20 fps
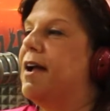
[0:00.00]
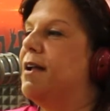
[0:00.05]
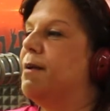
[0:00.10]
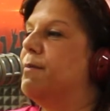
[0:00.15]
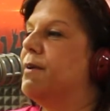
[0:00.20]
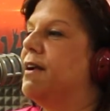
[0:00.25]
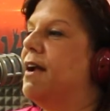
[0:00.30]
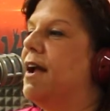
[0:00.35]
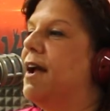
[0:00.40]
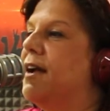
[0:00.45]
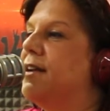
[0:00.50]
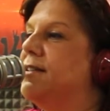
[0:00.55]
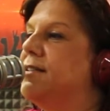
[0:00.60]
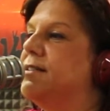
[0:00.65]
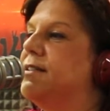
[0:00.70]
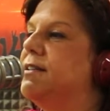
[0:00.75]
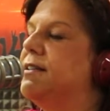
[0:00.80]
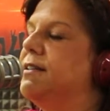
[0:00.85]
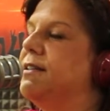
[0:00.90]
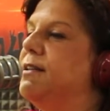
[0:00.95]
I am
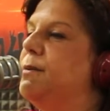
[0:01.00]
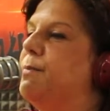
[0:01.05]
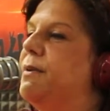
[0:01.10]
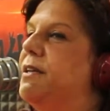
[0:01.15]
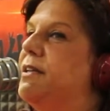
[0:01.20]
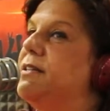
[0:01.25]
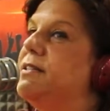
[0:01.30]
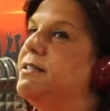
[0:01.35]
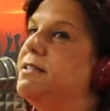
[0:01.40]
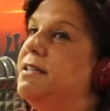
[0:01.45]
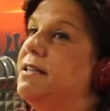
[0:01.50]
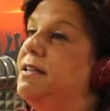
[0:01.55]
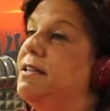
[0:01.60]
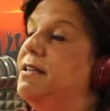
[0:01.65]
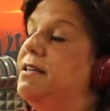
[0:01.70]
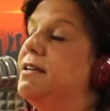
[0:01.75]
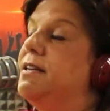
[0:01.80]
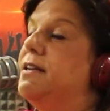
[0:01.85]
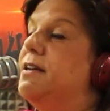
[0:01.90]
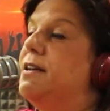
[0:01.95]
constantly being
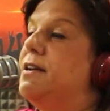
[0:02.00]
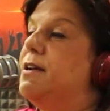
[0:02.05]
seen